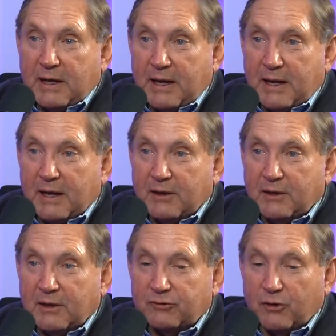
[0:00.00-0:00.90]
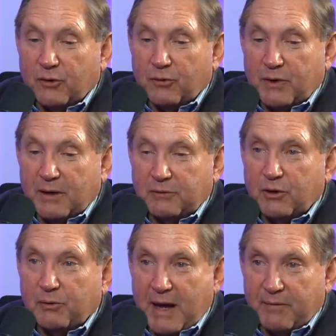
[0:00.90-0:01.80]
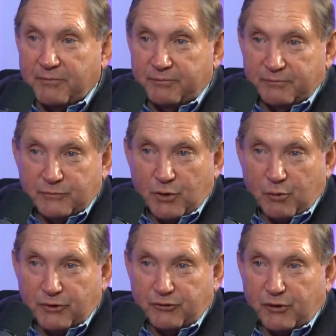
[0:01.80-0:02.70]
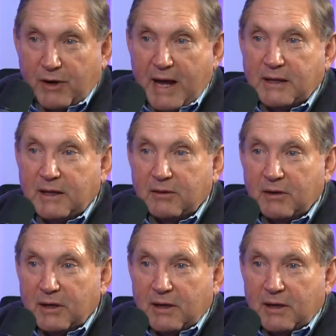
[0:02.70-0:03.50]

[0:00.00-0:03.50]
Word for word: and you know, we have, you know, ones that are hanging,